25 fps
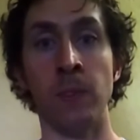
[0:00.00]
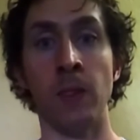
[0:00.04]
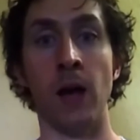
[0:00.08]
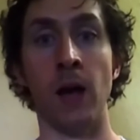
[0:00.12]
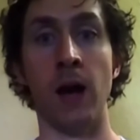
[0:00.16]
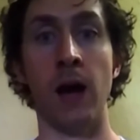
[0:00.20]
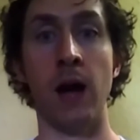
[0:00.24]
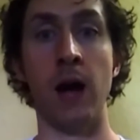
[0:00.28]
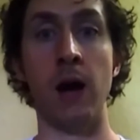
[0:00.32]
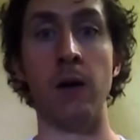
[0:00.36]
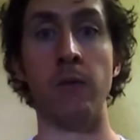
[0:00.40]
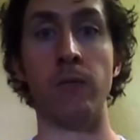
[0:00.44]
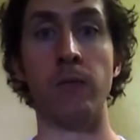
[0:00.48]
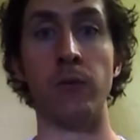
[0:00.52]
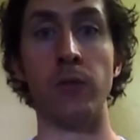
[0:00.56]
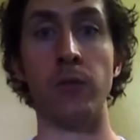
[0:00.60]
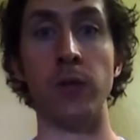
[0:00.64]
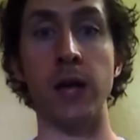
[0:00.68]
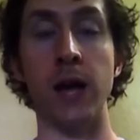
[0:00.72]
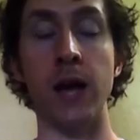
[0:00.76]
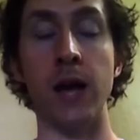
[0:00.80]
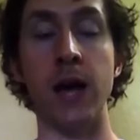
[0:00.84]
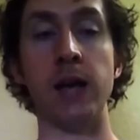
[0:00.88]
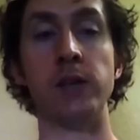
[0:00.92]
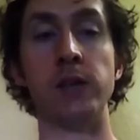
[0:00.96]
Uh, for the
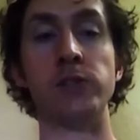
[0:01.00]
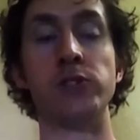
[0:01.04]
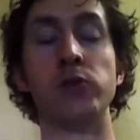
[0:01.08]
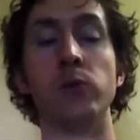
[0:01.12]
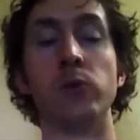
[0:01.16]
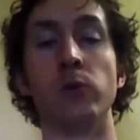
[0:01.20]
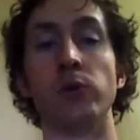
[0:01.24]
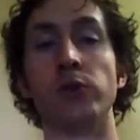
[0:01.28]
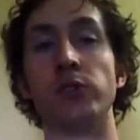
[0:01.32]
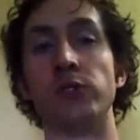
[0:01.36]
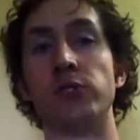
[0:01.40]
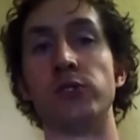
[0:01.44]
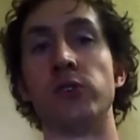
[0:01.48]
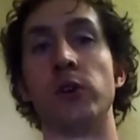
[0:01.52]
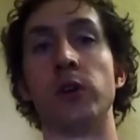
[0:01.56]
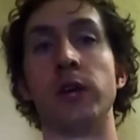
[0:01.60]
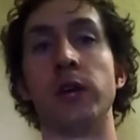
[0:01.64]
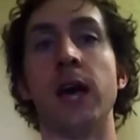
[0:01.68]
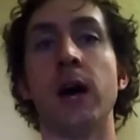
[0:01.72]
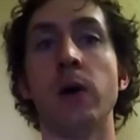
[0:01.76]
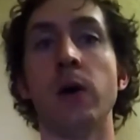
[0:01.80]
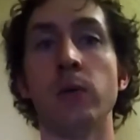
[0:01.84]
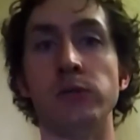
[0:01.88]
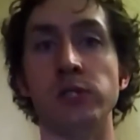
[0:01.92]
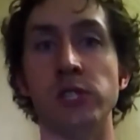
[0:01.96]
guys who are just starting
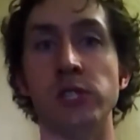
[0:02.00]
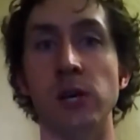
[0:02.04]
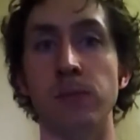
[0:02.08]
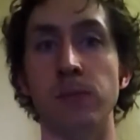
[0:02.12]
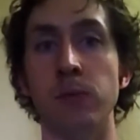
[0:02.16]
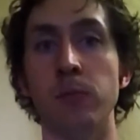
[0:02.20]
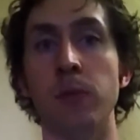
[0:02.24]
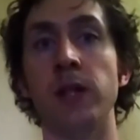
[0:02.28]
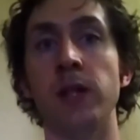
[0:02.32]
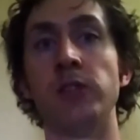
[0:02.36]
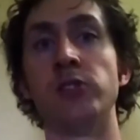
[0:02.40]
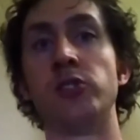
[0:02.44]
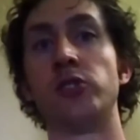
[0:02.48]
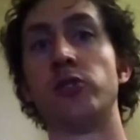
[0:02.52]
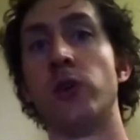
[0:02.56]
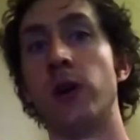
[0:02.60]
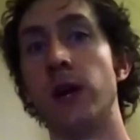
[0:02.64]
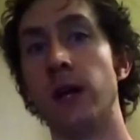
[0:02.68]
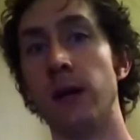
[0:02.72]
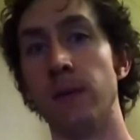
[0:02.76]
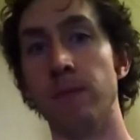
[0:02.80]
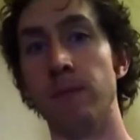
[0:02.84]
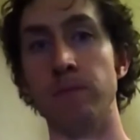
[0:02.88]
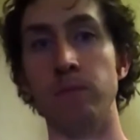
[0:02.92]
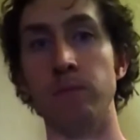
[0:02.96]
out with supplements, trying
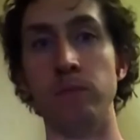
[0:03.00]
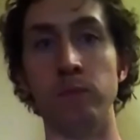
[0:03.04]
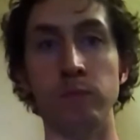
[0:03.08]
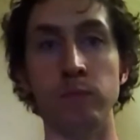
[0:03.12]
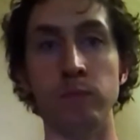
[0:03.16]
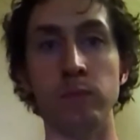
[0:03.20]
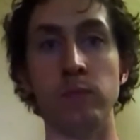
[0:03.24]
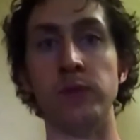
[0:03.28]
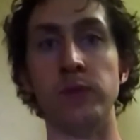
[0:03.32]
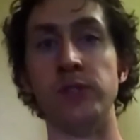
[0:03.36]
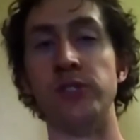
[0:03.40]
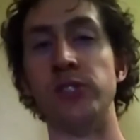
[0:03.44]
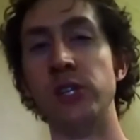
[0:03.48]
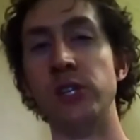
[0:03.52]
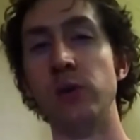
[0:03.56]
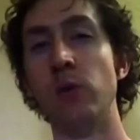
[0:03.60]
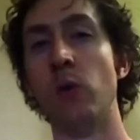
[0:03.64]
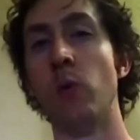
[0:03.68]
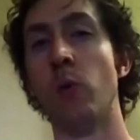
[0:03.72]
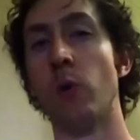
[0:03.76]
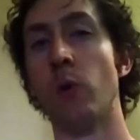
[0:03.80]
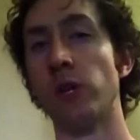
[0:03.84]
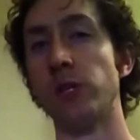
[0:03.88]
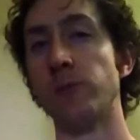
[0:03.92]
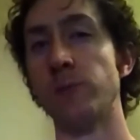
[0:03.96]
to see what
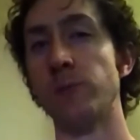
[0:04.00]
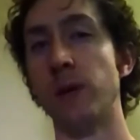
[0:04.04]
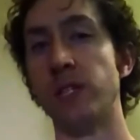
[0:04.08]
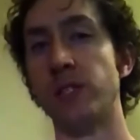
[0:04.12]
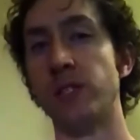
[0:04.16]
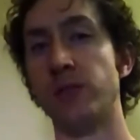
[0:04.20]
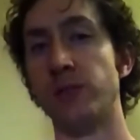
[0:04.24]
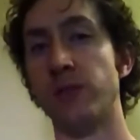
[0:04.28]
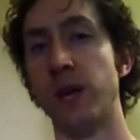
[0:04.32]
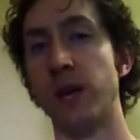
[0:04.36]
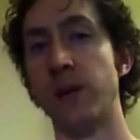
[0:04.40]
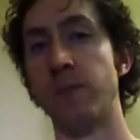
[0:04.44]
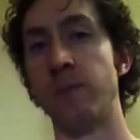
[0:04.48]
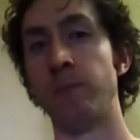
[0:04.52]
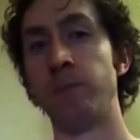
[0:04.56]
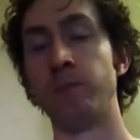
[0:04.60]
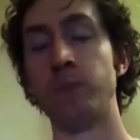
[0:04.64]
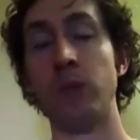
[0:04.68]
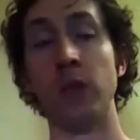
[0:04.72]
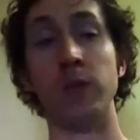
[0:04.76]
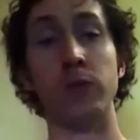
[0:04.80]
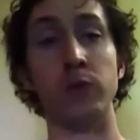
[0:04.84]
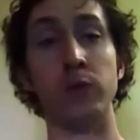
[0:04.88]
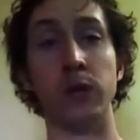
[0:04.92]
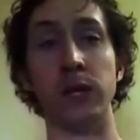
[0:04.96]
works best for them,
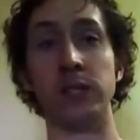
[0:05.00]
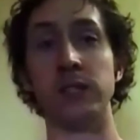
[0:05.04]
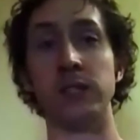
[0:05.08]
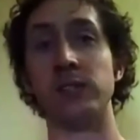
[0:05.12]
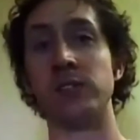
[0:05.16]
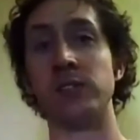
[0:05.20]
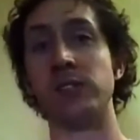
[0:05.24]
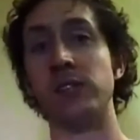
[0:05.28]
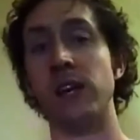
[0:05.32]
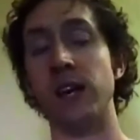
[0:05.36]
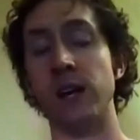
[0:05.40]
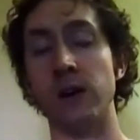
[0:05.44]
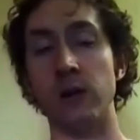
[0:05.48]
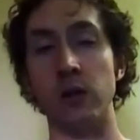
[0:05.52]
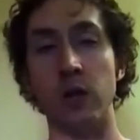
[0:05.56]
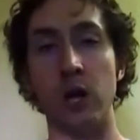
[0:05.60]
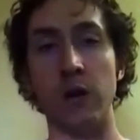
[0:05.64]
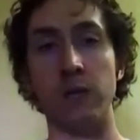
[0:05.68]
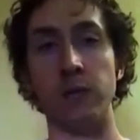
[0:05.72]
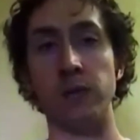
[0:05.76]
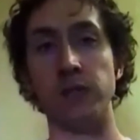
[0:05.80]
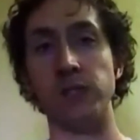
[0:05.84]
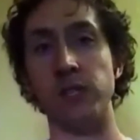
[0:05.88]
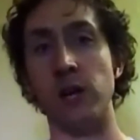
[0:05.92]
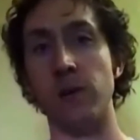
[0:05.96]
if you like to cycle
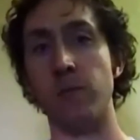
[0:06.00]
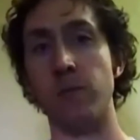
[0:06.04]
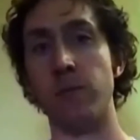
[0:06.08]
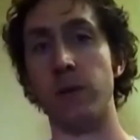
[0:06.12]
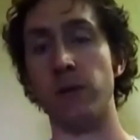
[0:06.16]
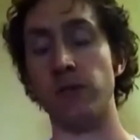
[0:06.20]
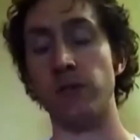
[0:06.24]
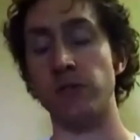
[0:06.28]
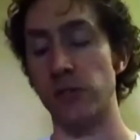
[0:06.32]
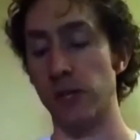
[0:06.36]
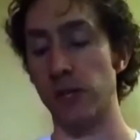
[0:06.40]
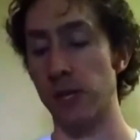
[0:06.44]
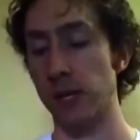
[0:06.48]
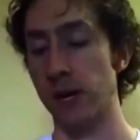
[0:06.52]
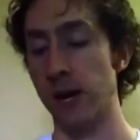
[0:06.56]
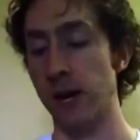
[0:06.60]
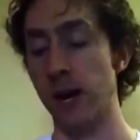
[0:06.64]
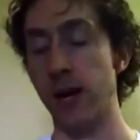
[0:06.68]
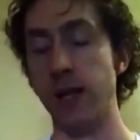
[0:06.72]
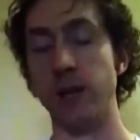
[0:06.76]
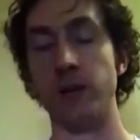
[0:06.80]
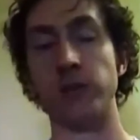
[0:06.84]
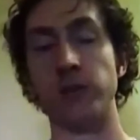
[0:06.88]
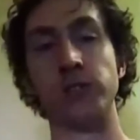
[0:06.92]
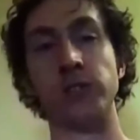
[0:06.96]
off of supplements to get it out
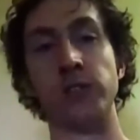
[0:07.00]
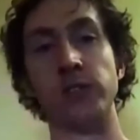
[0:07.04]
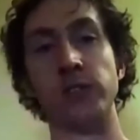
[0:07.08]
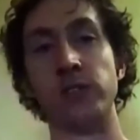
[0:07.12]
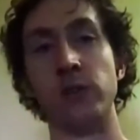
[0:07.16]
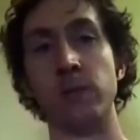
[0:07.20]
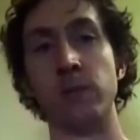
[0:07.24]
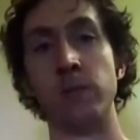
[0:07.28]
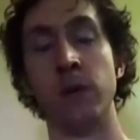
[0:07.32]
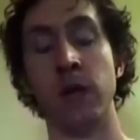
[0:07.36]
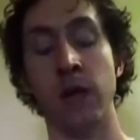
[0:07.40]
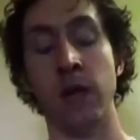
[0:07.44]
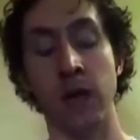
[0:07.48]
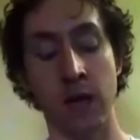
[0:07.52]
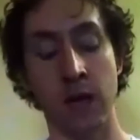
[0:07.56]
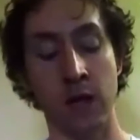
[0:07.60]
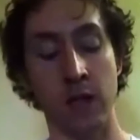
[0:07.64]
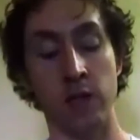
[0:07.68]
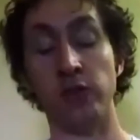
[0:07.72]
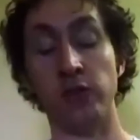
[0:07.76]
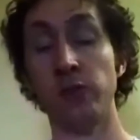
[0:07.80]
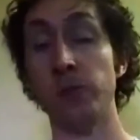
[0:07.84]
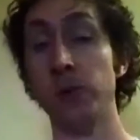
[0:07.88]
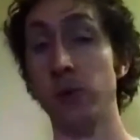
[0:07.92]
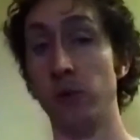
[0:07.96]
of your system,
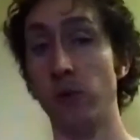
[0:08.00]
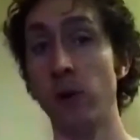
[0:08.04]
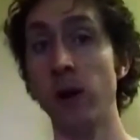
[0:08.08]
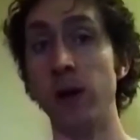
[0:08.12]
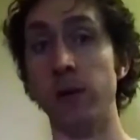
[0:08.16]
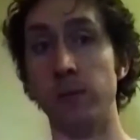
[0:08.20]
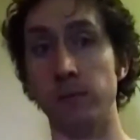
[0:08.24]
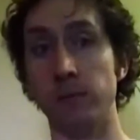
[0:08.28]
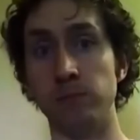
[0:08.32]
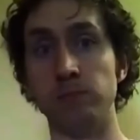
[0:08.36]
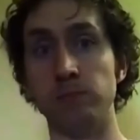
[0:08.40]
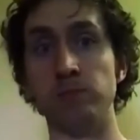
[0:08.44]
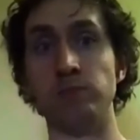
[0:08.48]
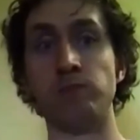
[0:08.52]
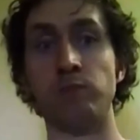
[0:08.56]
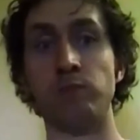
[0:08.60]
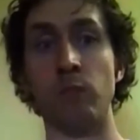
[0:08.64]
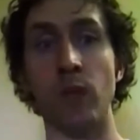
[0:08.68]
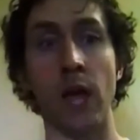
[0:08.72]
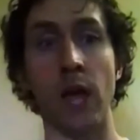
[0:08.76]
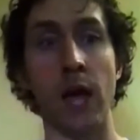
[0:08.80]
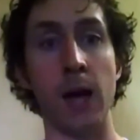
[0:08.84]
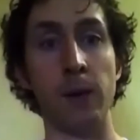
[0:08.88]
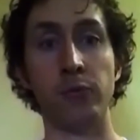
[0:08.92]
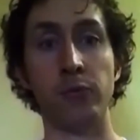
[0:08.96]
this would be great.
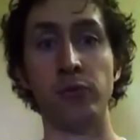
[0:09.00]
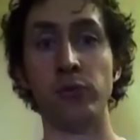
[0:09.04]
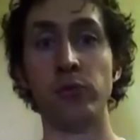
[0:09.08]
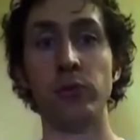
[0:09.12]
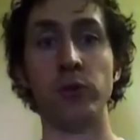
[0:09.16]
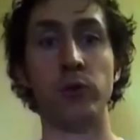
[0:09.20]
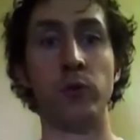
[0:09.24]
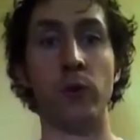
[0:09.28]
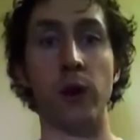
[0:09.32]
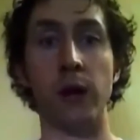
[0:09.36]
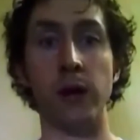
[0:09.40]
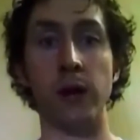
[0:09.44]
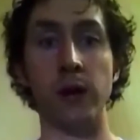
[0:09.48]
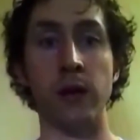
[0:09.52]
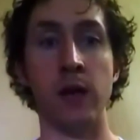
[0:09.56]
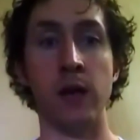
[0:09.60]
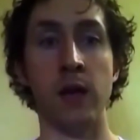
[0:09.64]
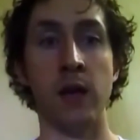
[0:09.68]
Absolutely great.